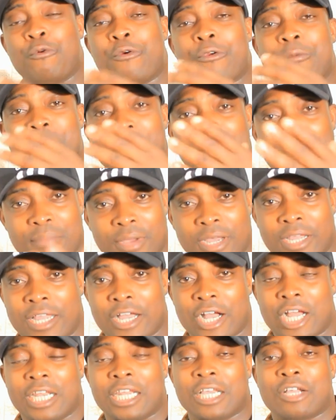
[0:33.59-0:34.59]

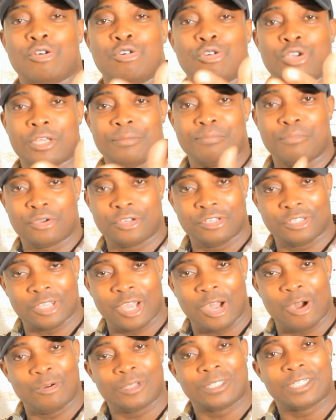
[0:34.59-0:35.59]
Remember, the cooking book
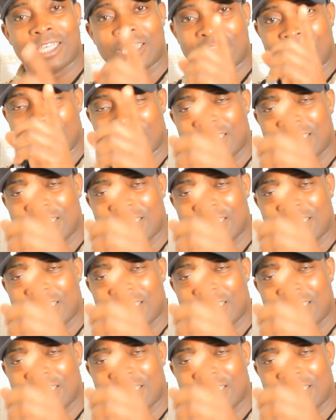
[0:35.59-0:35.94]
is out.